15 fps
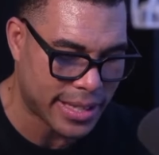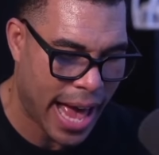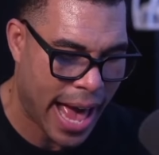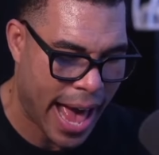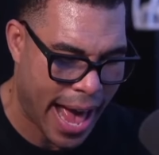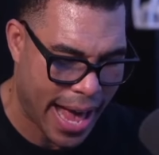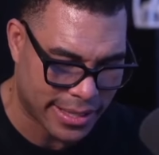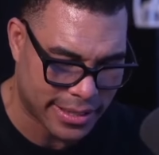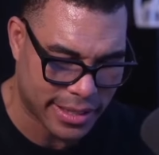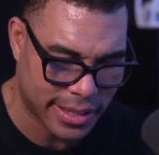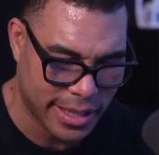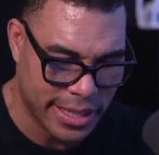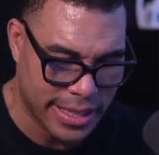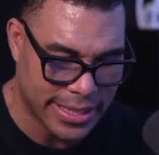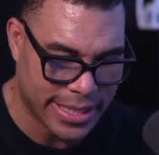asked,
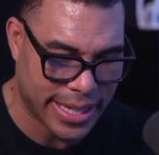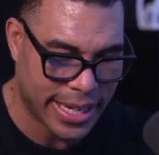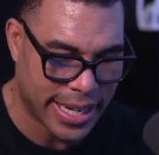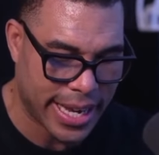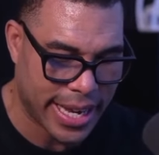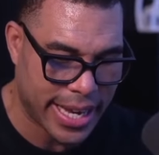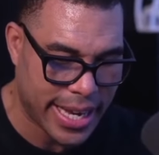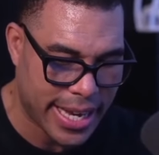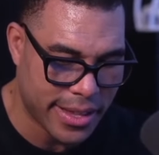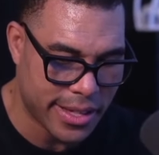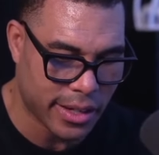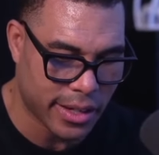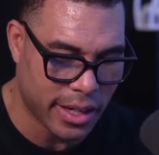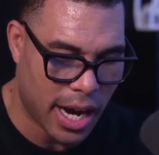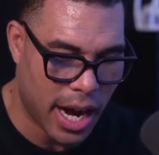did
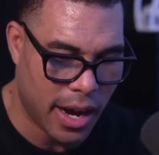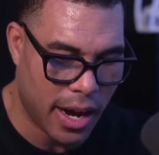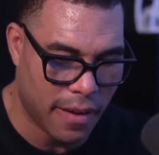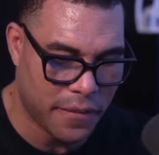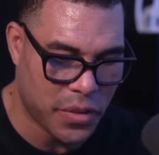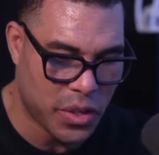either of